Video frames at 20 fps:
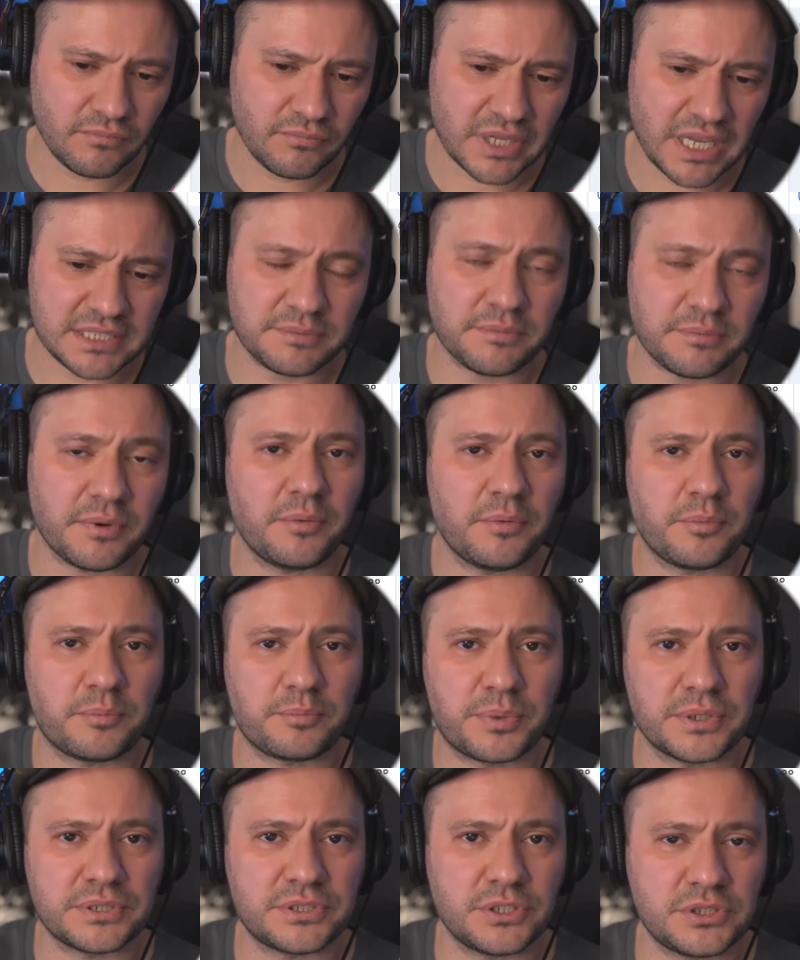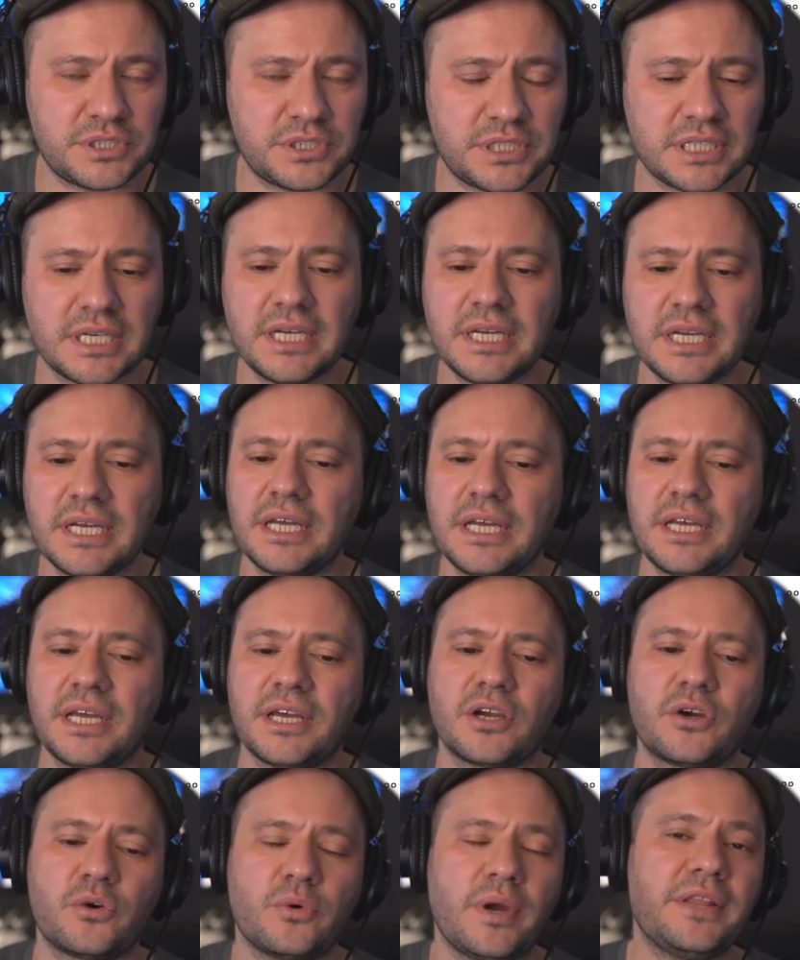is producing
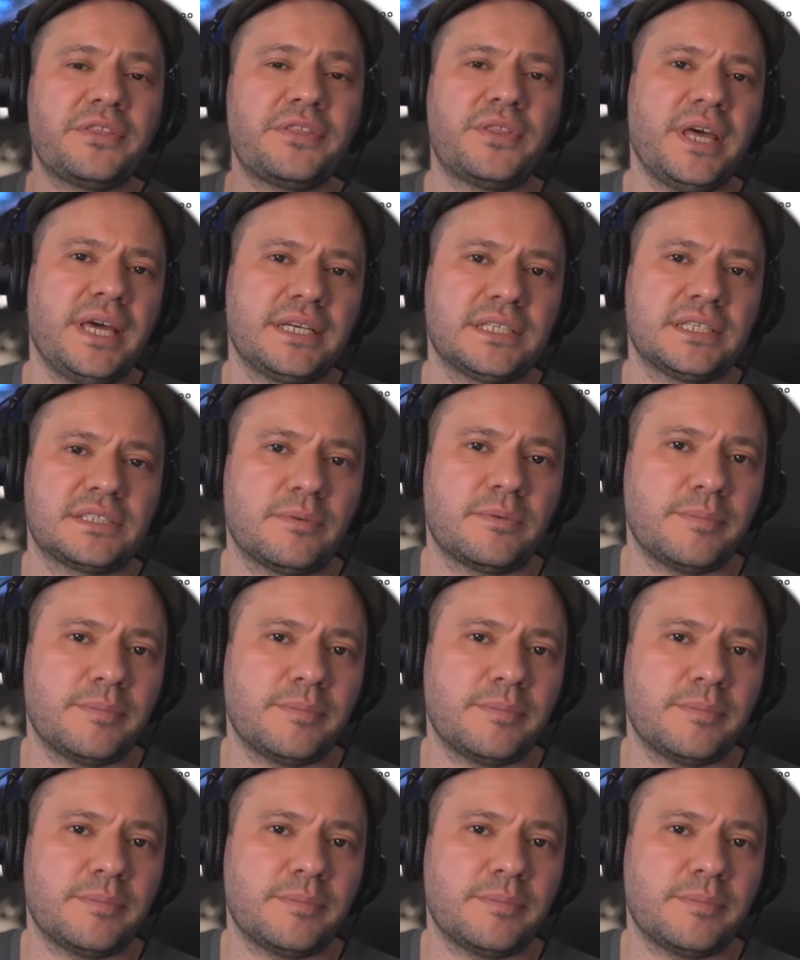great things,